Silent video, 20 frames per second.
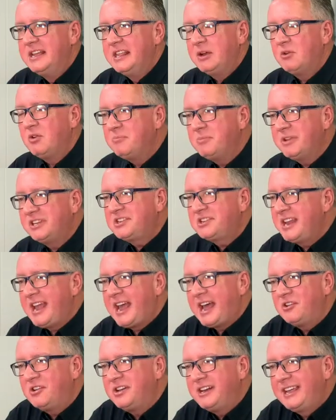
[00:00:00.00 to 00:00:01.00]
and we're
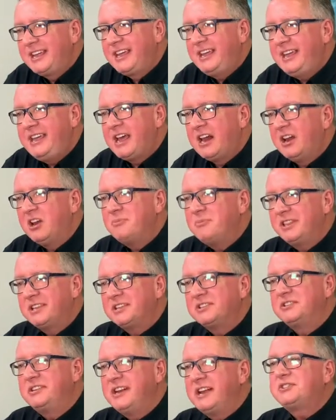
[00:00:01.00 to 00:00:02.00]
missing out on a key element
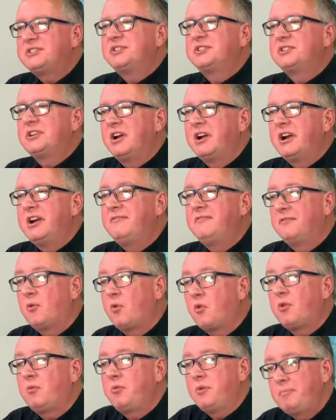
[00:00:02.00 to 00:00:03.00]
that's necessary
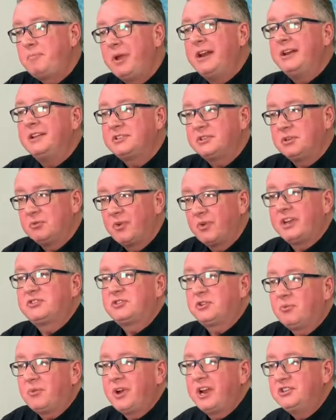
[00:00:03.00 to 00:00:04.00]
for repentance and
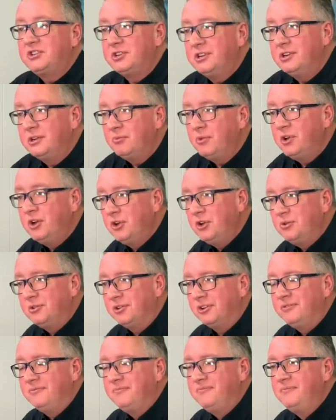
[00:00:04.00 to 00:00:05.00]
restoration and
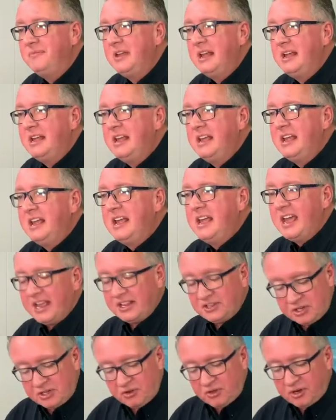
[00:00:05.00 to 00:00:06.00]
renewal.
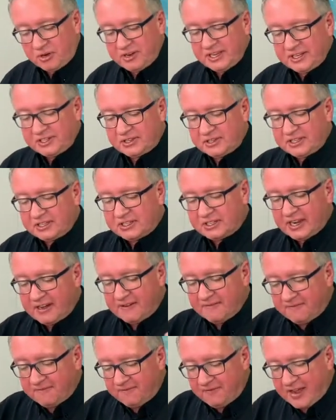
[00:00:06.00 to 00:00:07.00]
And so there is this
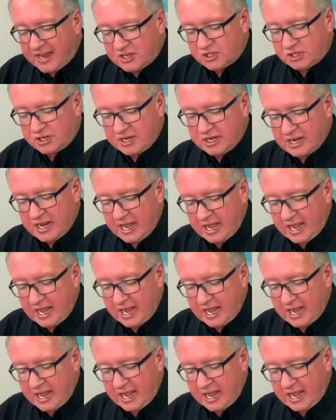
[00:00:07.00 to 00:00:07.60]
confession